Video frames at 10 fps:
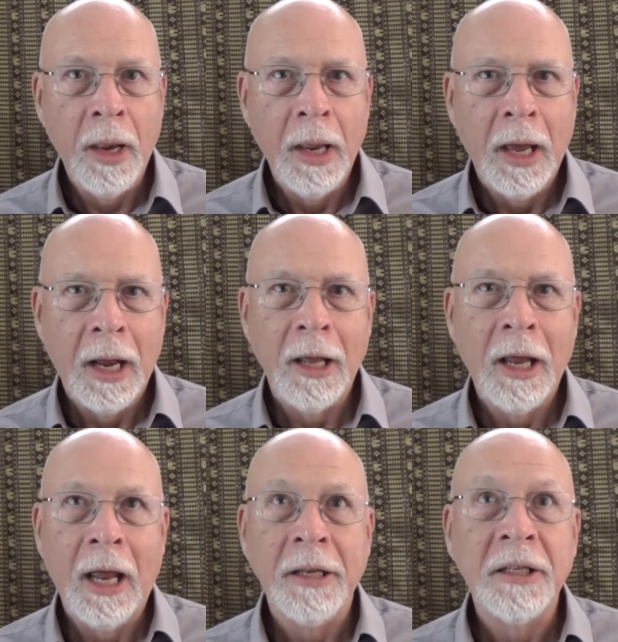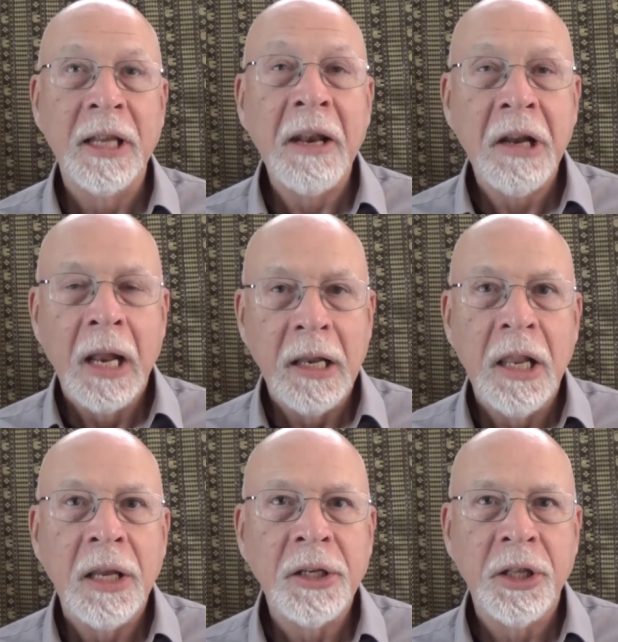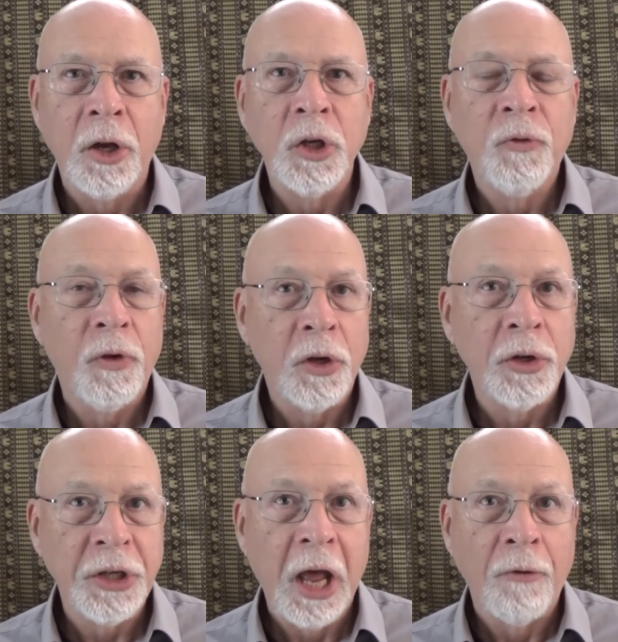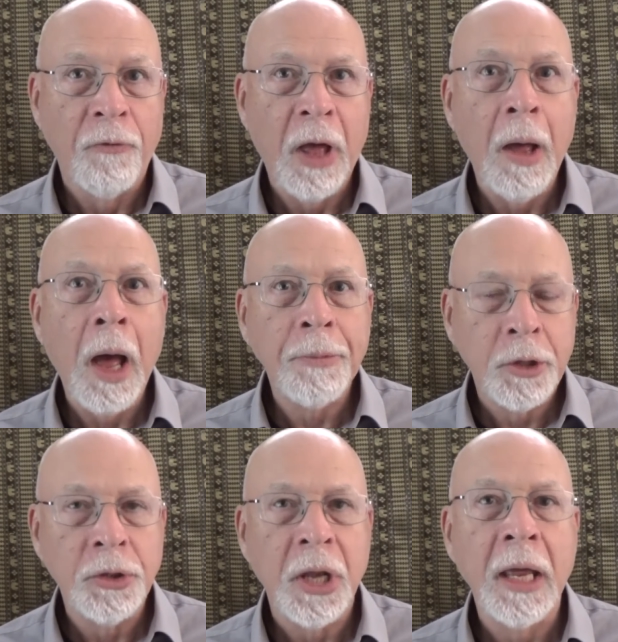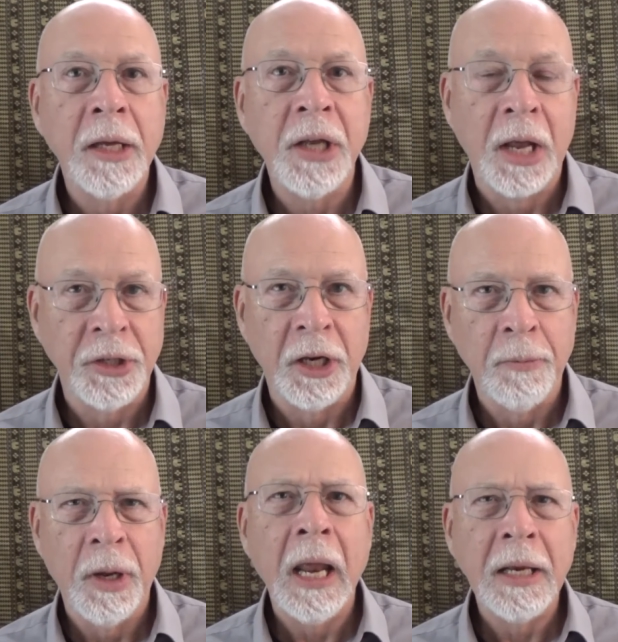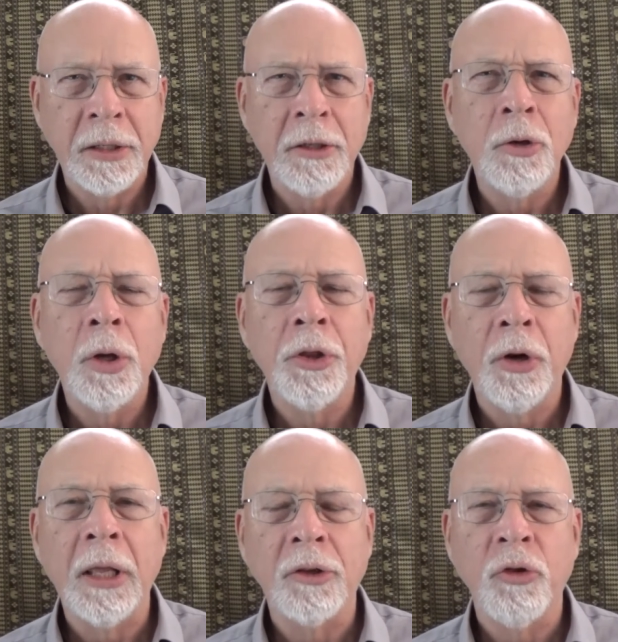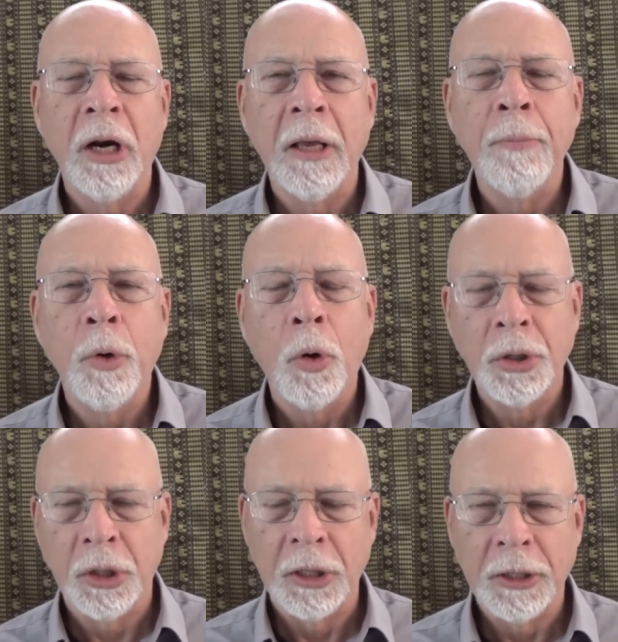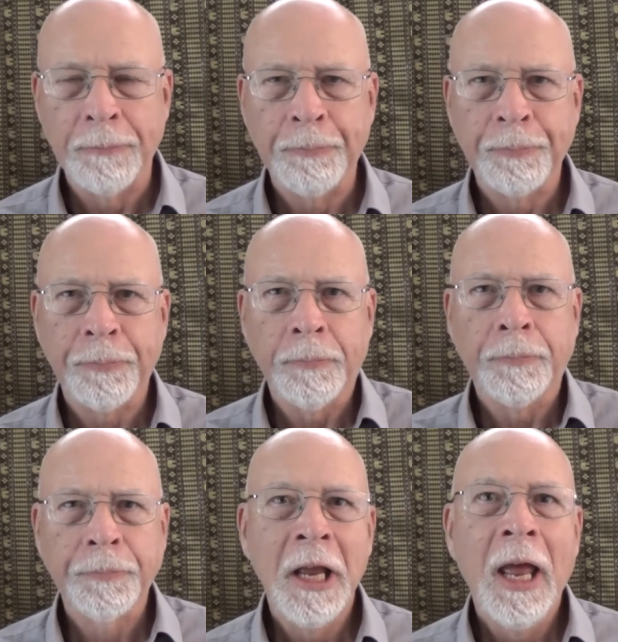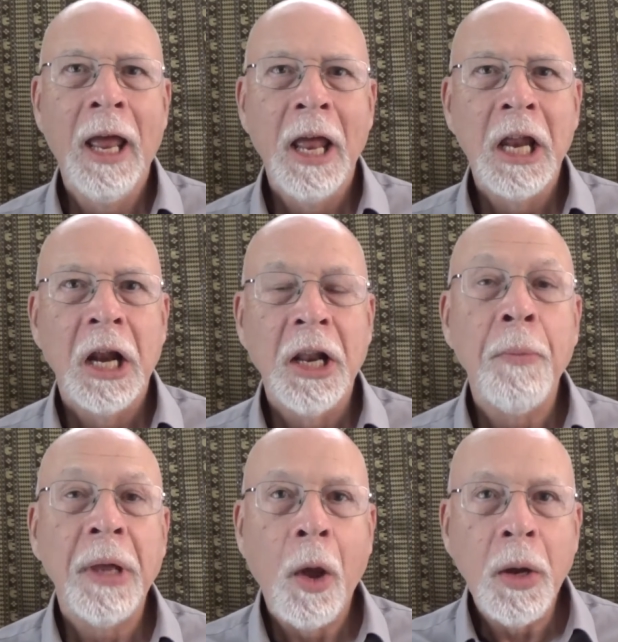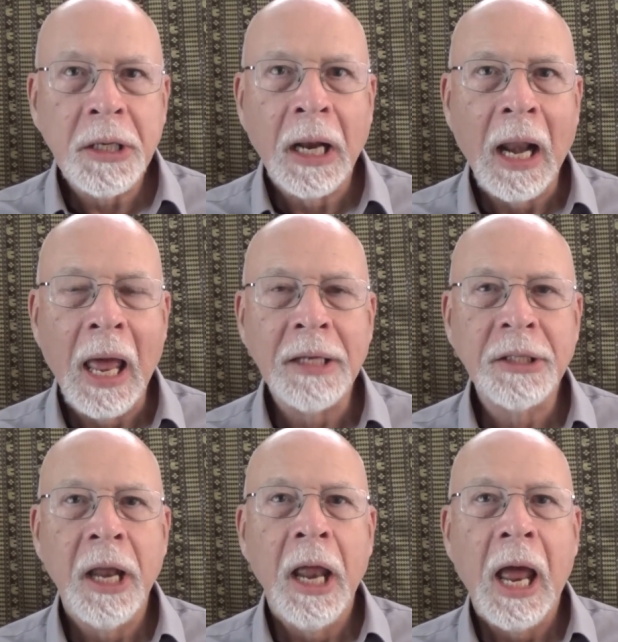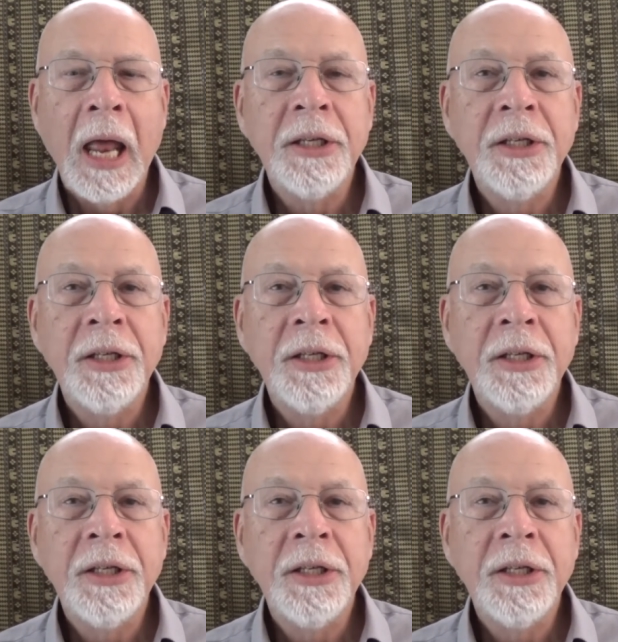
and then list those for yourself, up to say a dozen, but it's 2 or 3 that's really important. Then we go into class and